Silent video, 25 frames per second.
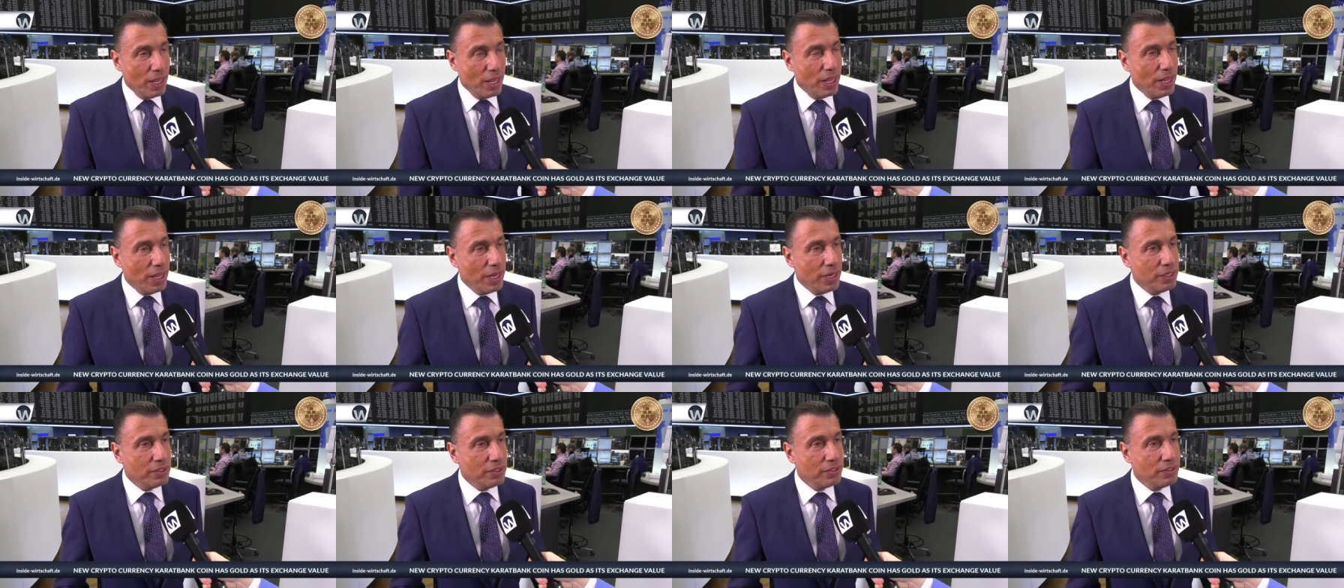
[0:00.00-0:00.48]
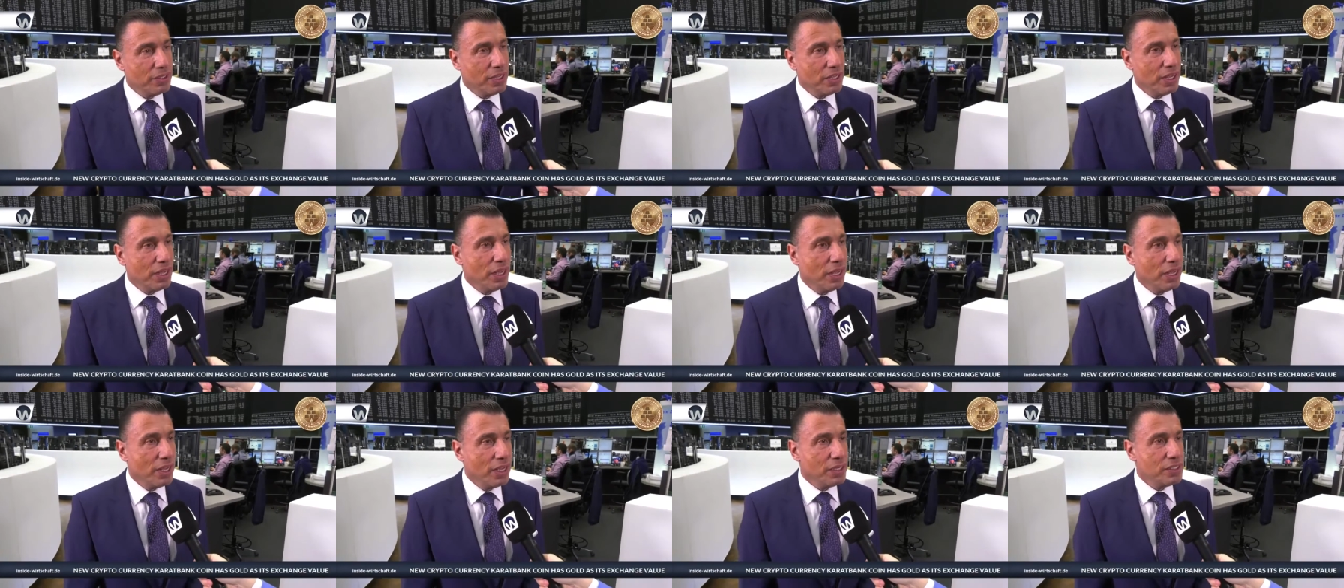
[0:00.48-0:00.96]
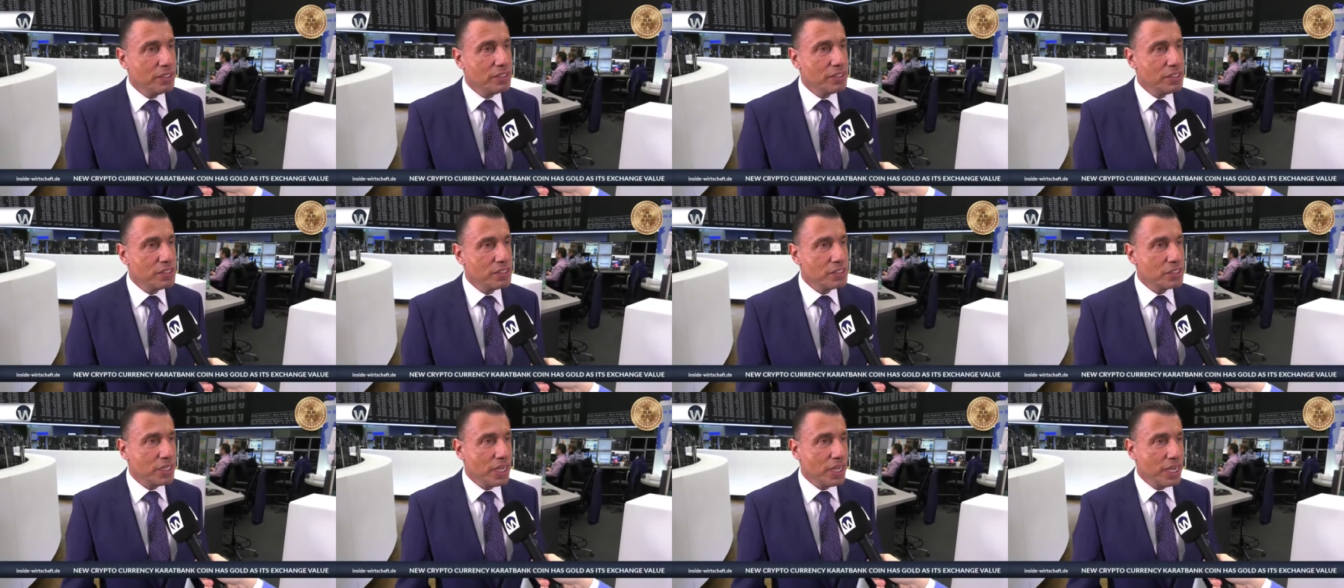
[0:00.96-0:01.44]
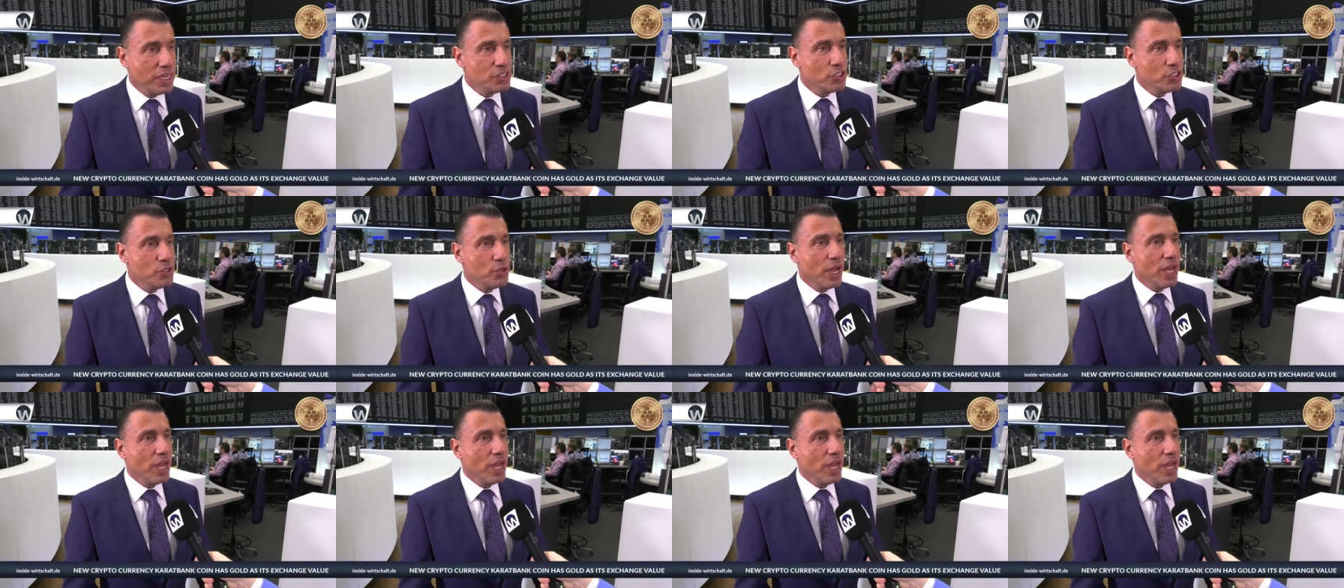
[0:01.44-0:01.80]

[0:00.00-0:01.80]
and uh, in this case,